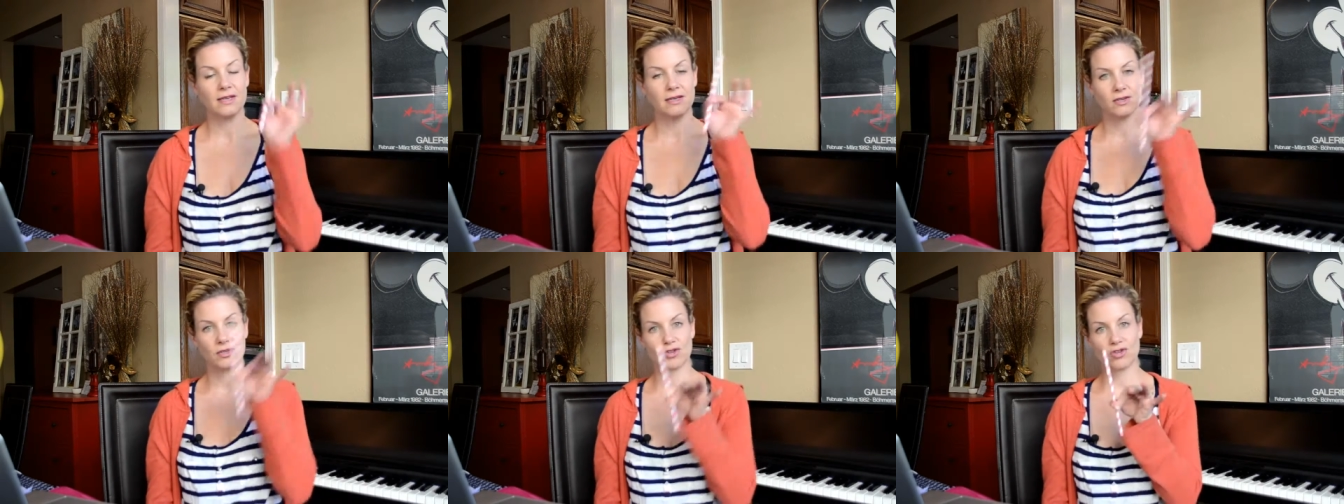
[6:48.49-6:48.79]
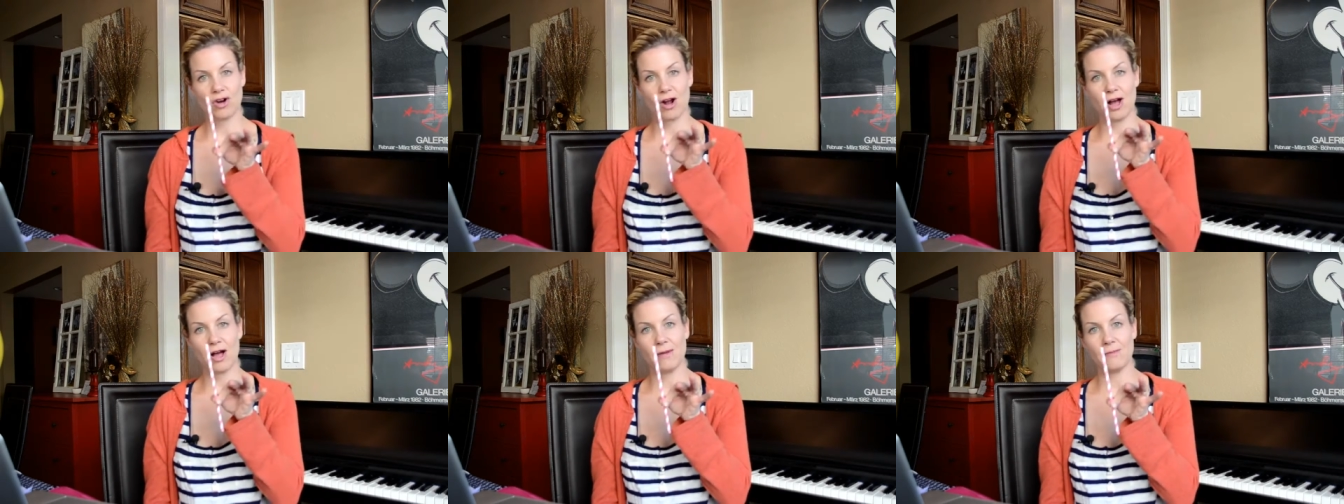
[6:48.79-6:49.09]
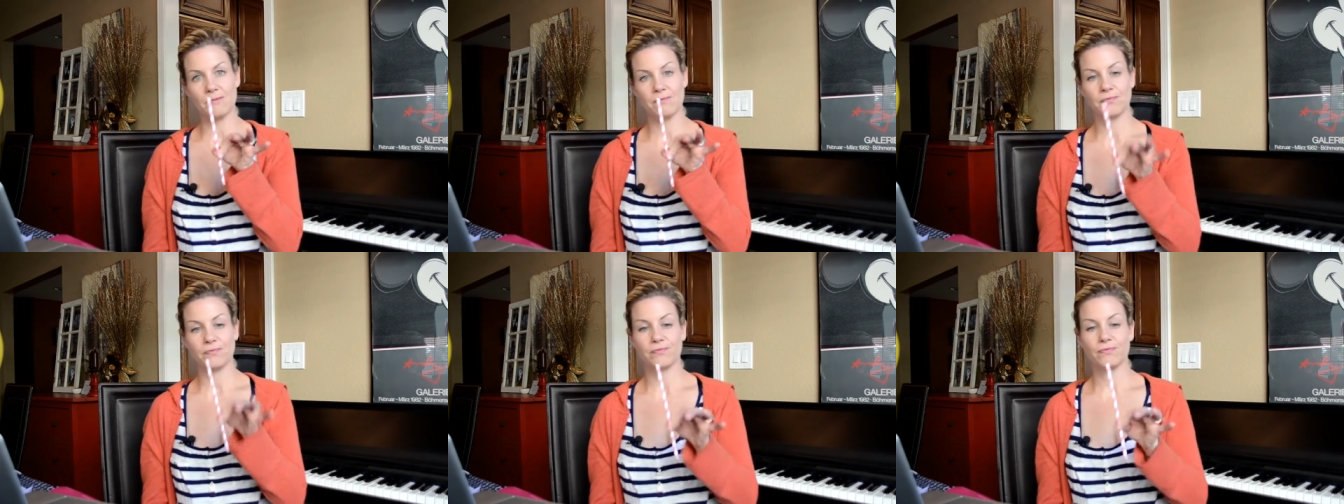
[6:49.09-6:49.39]
Straw,
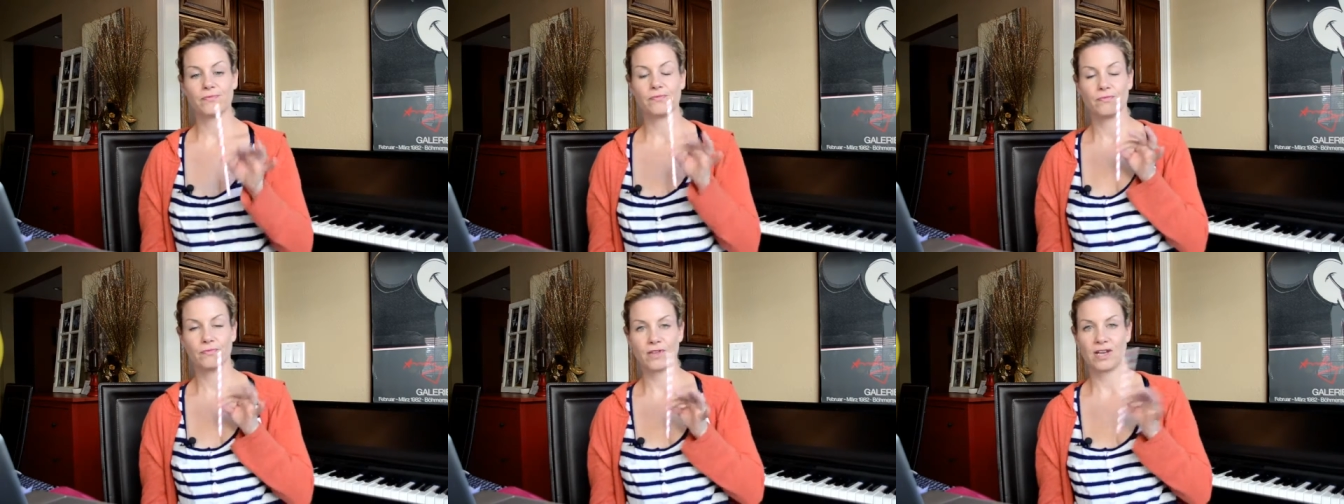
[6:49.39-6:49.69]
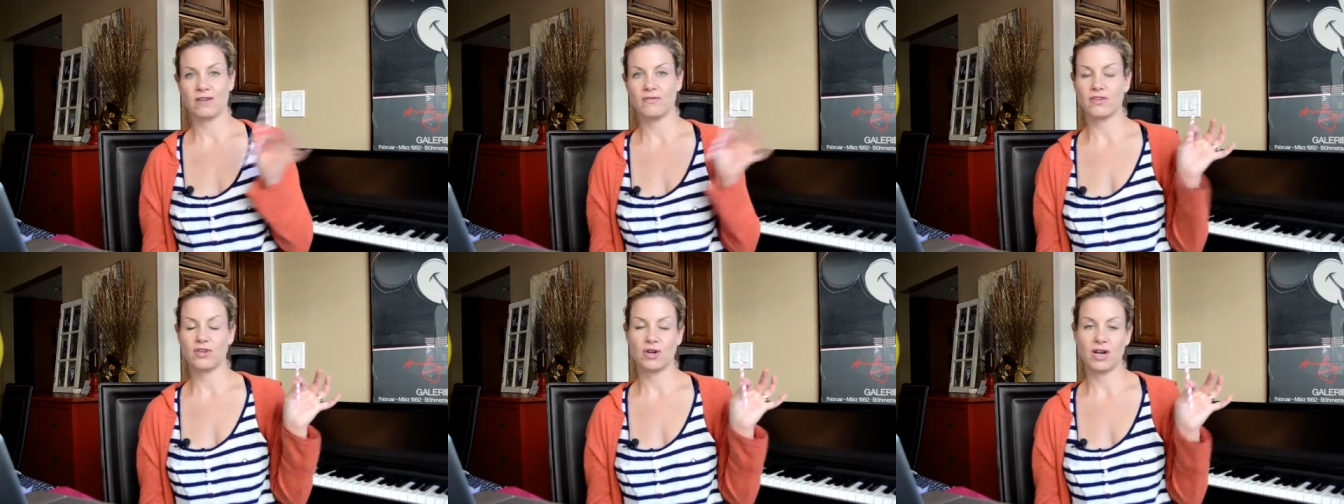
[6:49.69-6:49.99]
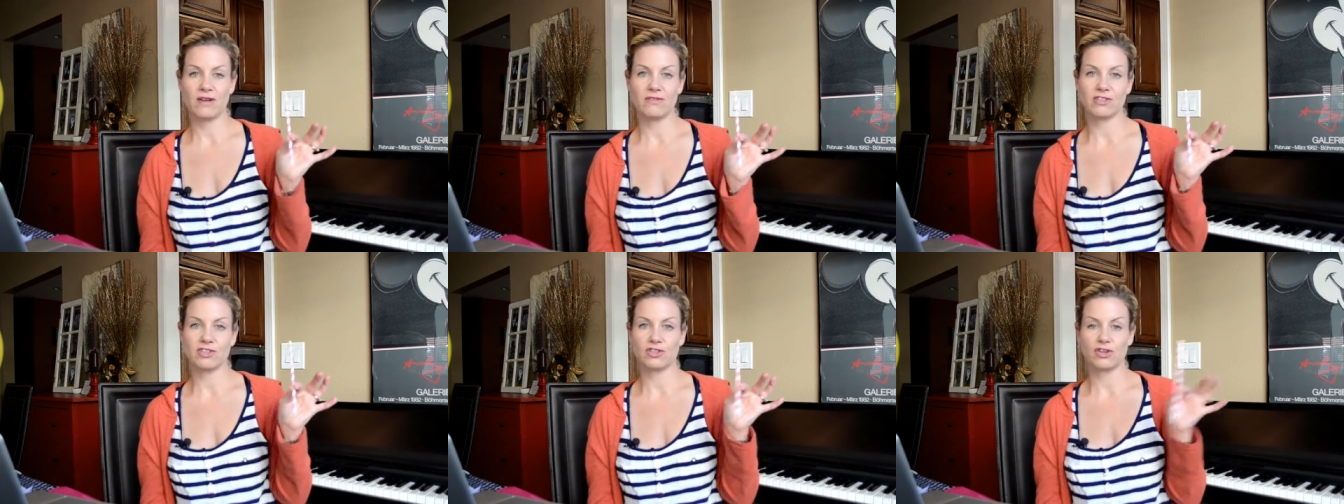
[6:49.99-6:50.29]
and if you don't
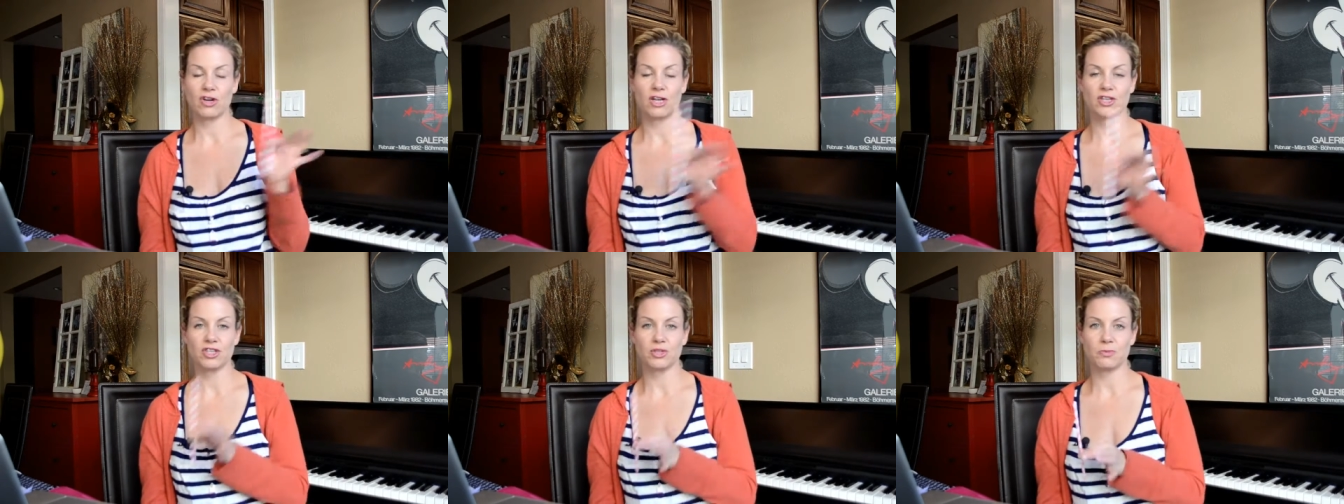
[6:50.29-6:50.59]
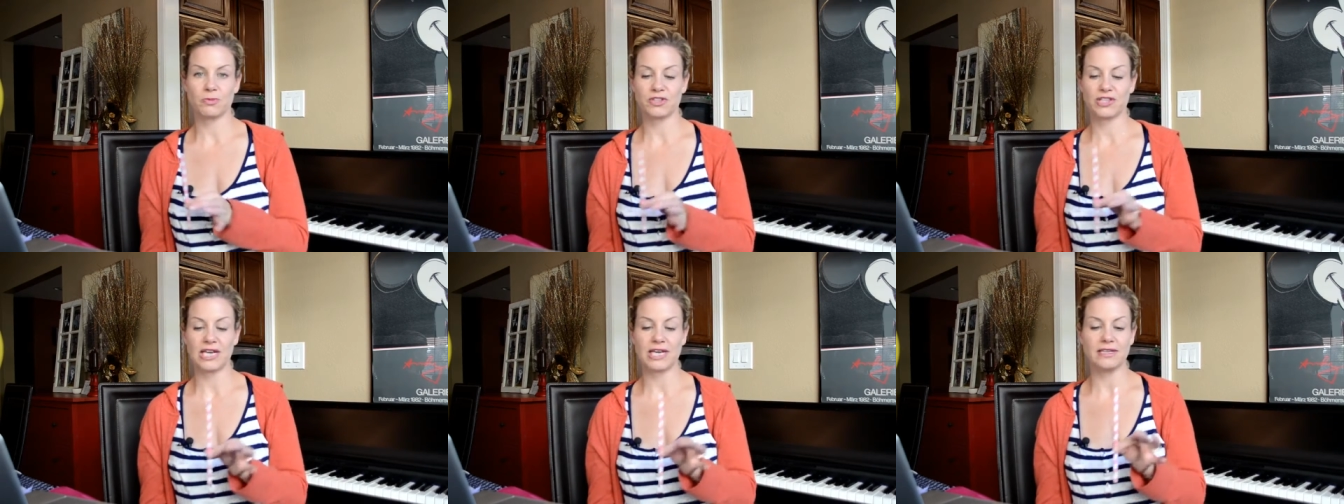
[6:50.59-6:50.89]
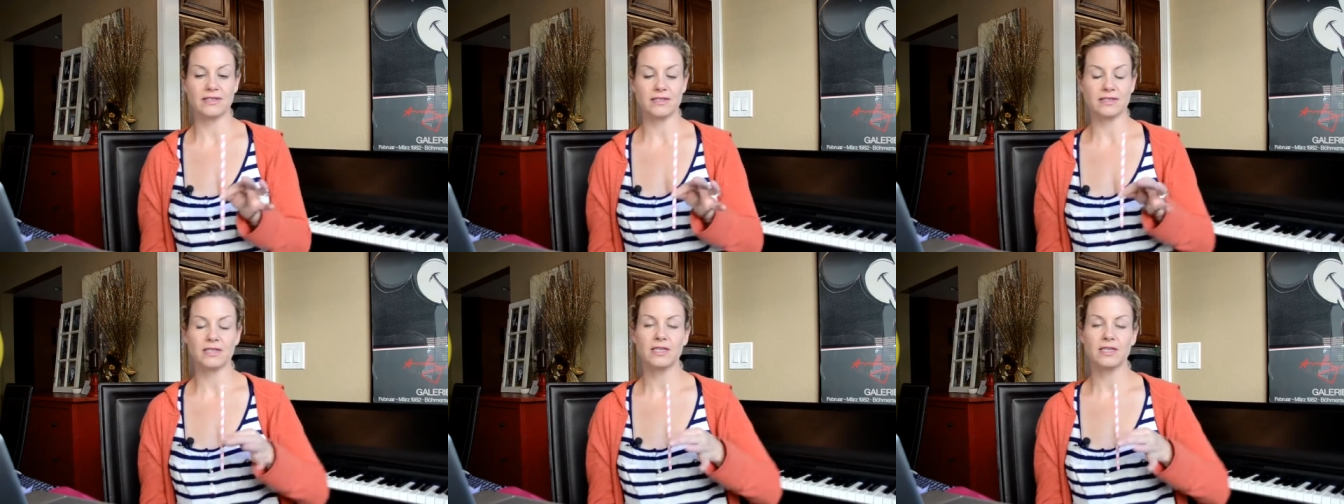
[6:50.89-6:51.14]
have a straw, just pretend.